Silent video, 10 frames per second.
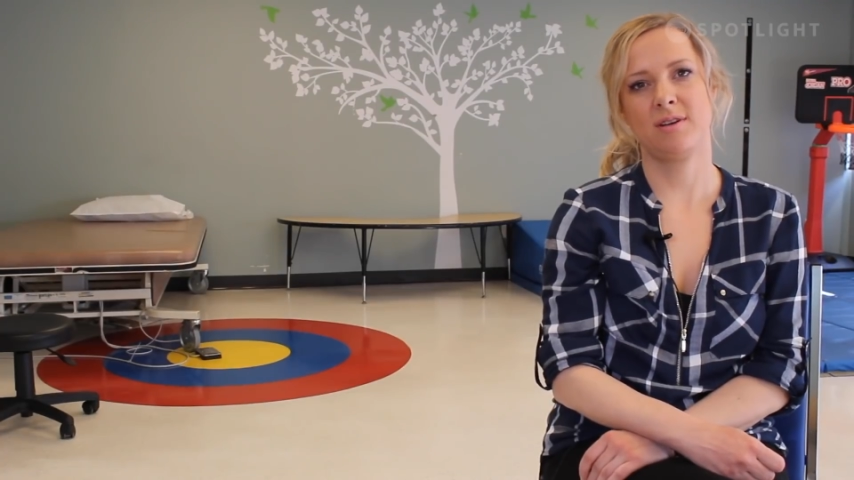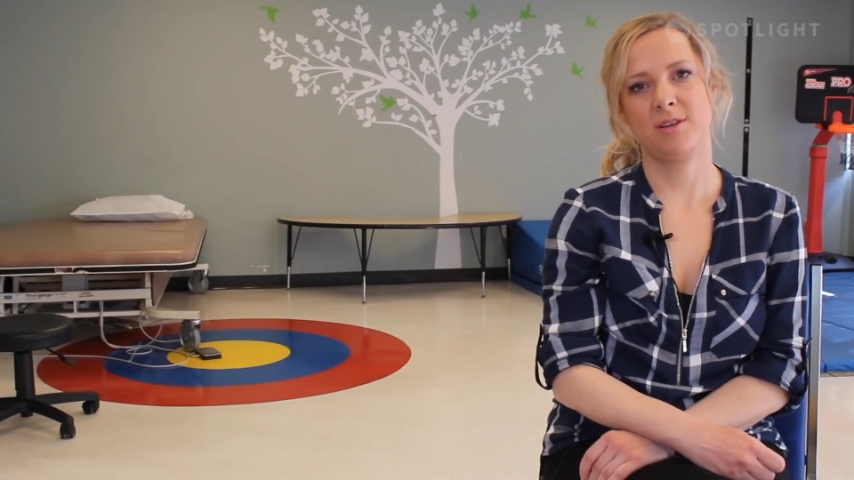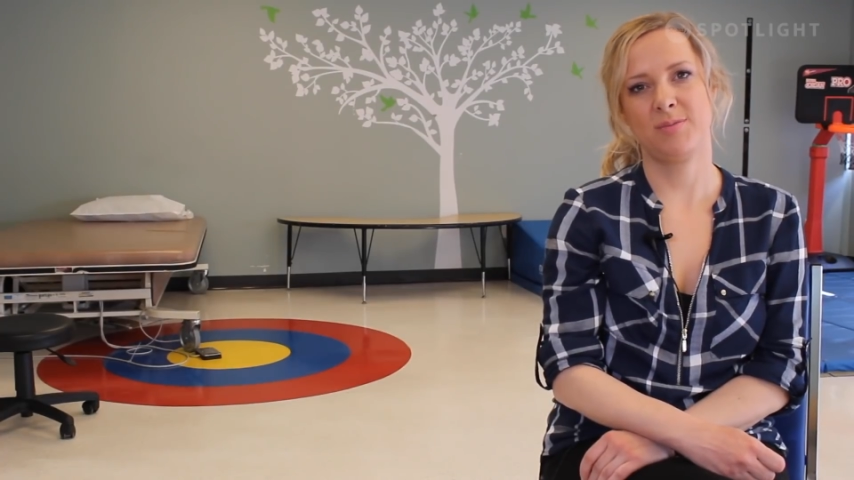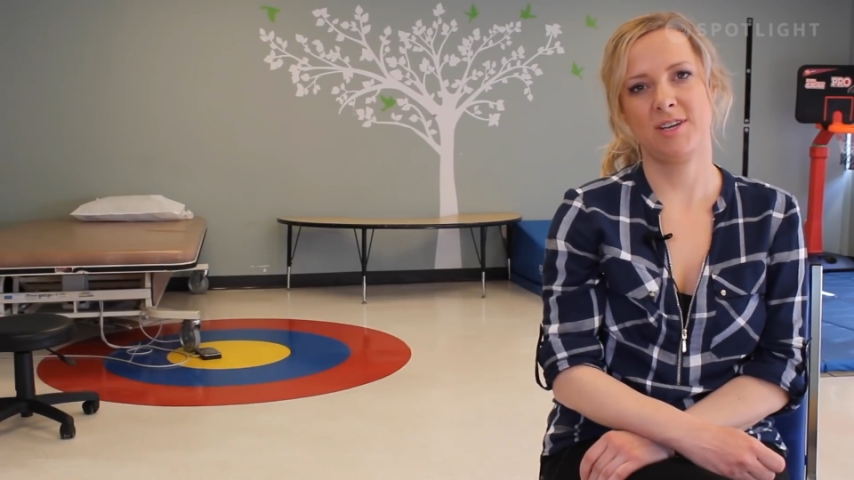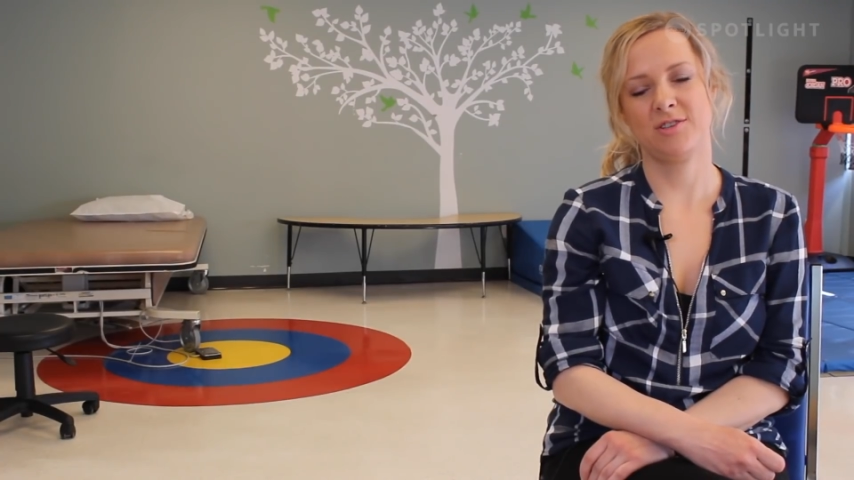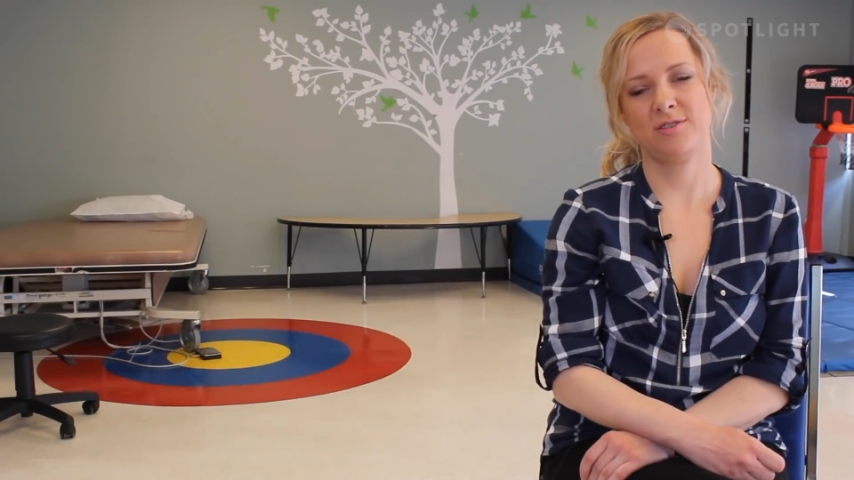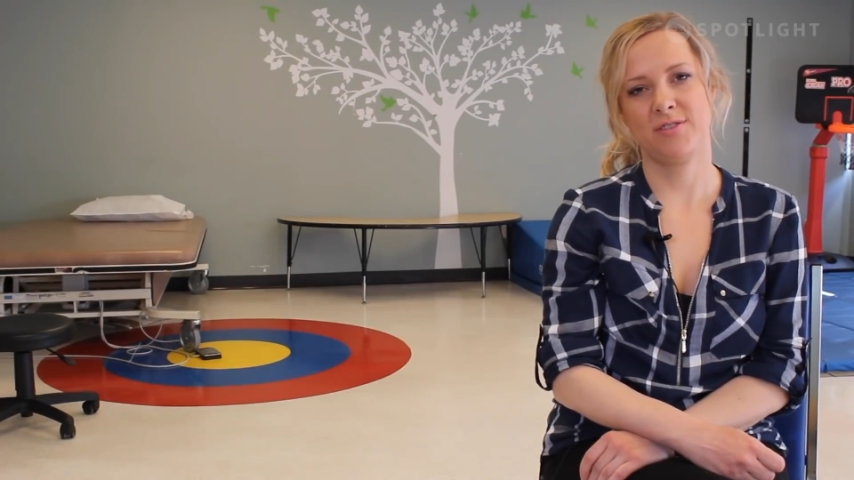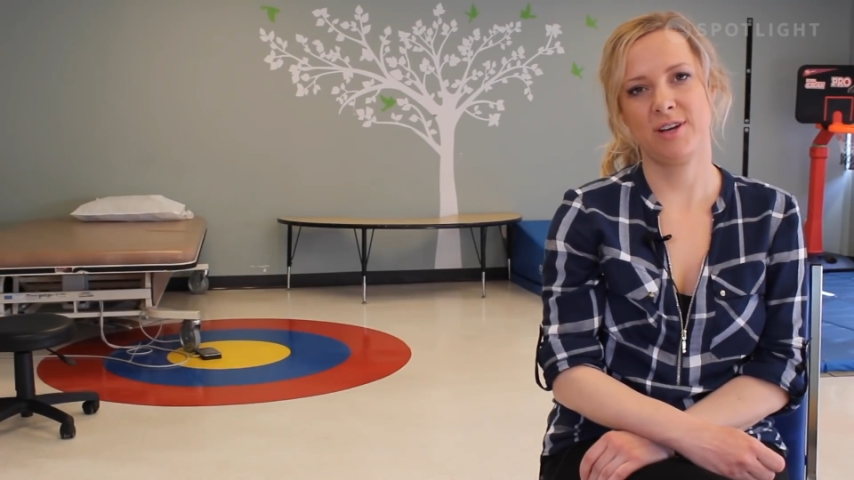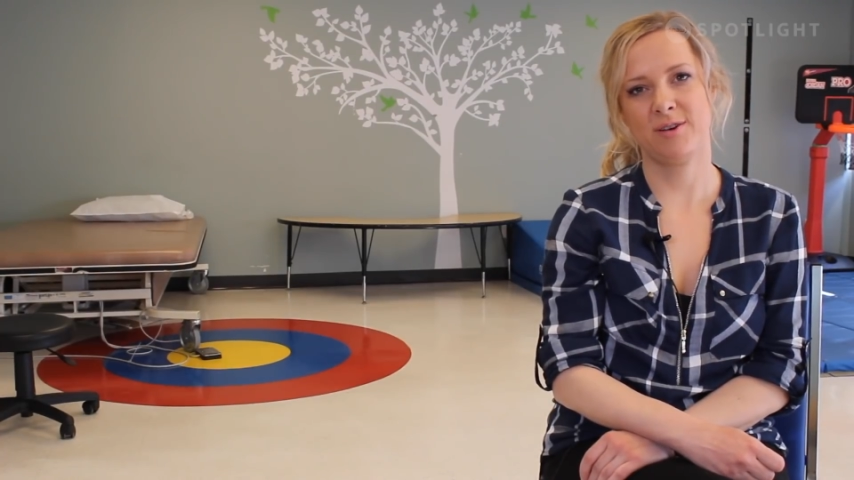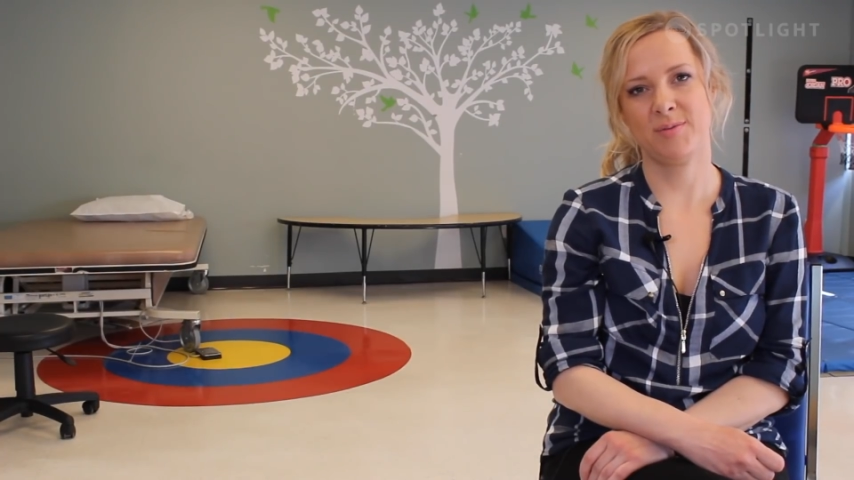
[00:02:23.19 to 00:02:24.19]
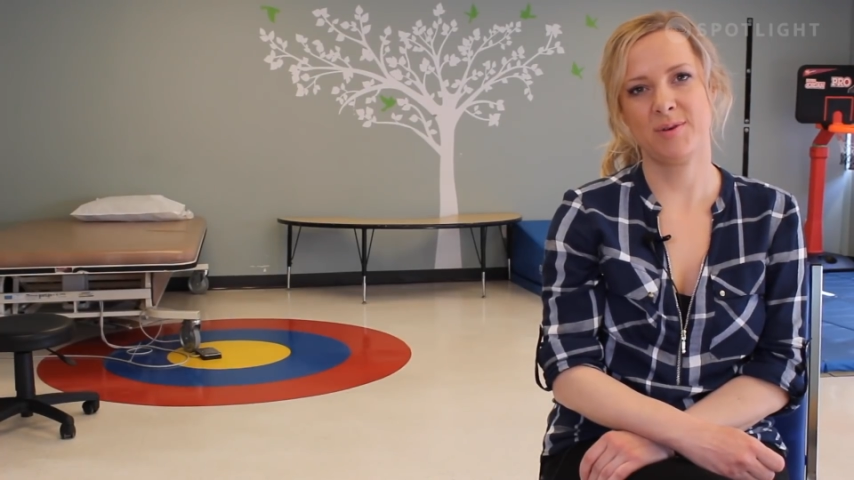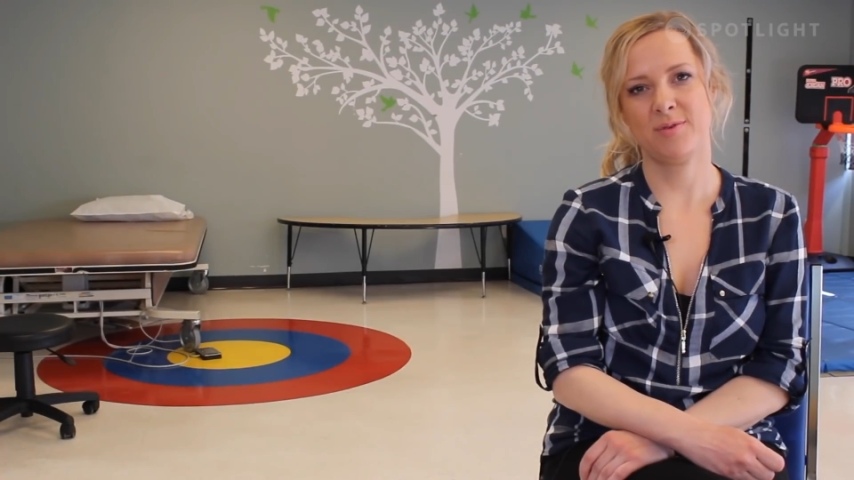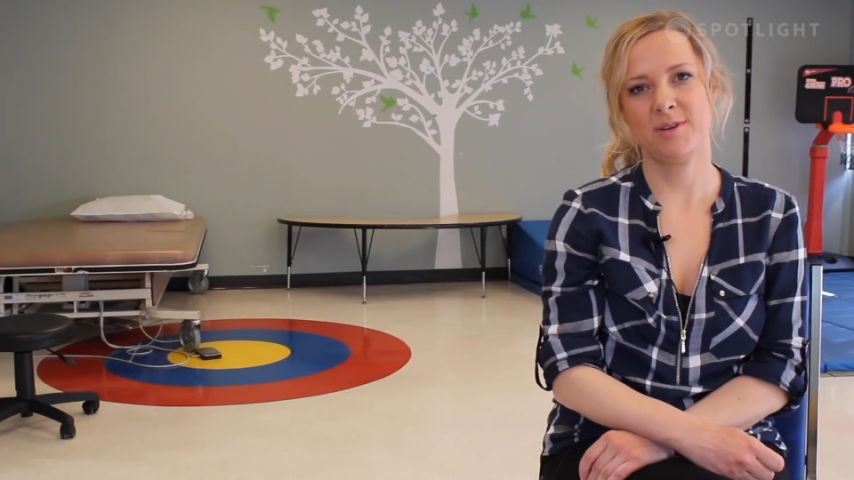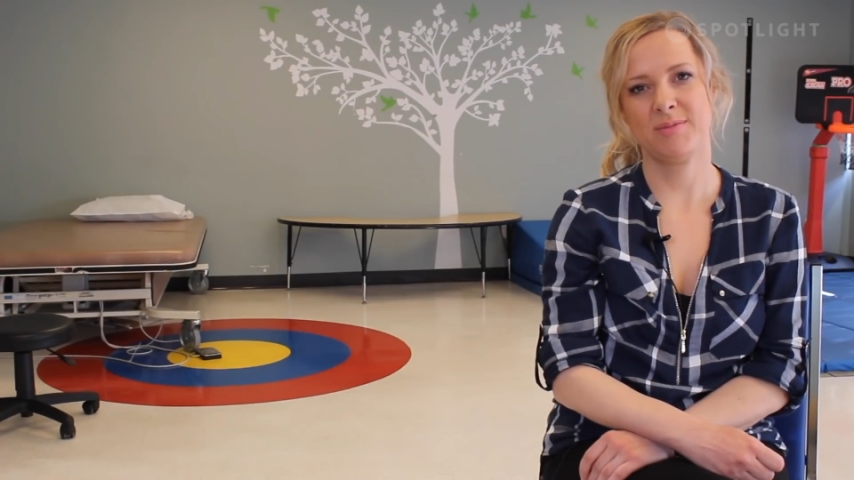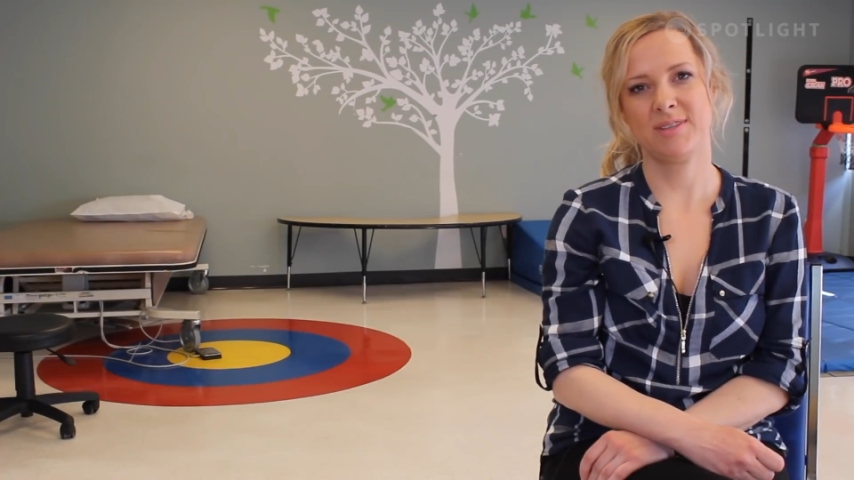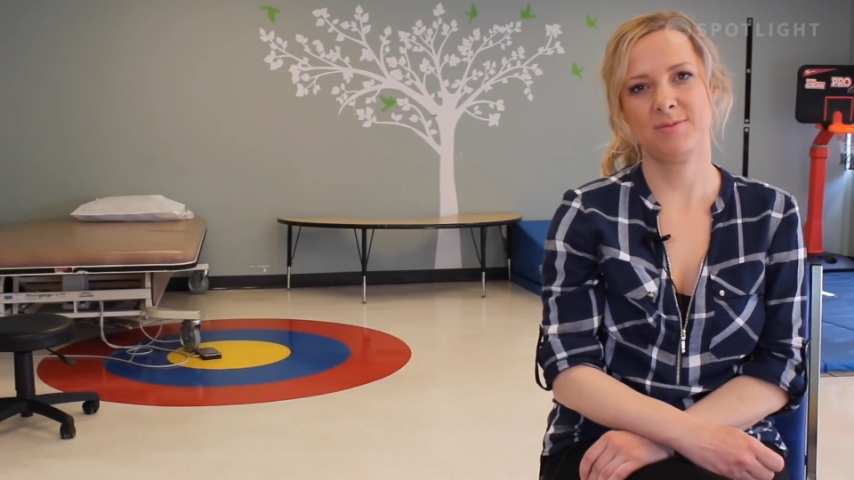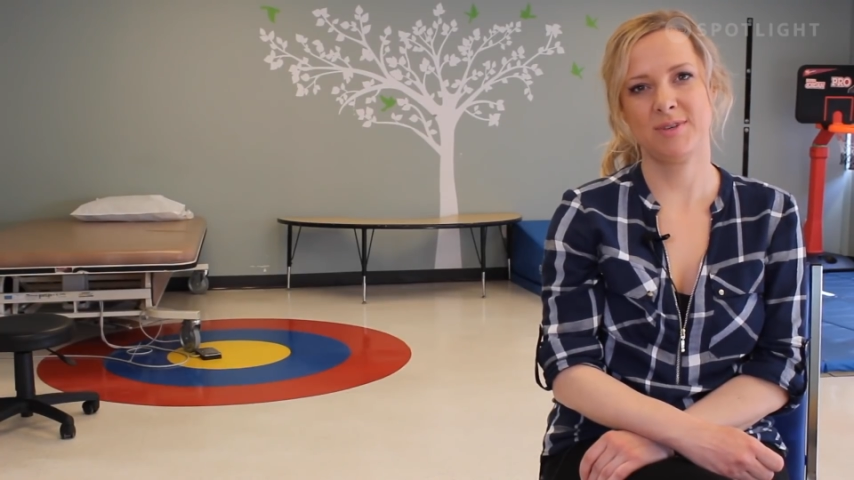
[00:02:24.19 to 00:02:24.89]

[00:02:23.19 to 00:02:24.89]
occupational therapy appointments,